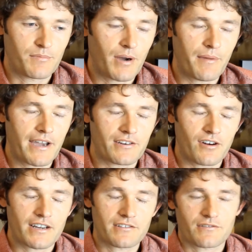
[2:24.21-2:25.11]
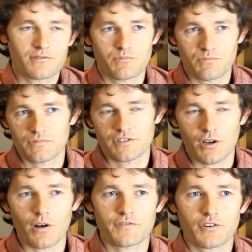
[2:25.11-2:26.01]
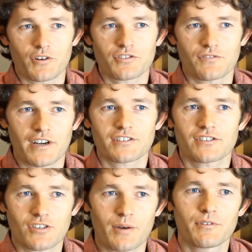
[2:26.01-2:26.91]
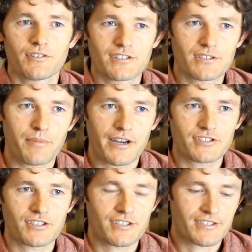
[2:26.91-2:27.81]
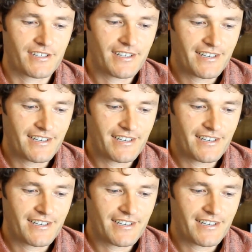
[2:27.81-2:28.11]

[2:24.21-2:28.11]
my mate and I set off to cross Russia, Siberia, to Beijing, and